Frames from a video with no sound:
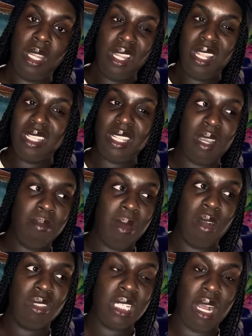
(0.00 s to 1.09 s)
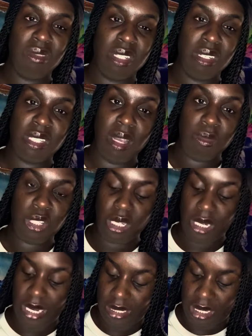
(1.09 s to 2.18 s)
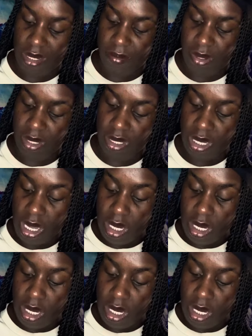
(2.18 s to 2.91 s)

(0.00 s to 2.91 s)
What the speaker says: It's like Mount Charleston or some shit like that, bruh.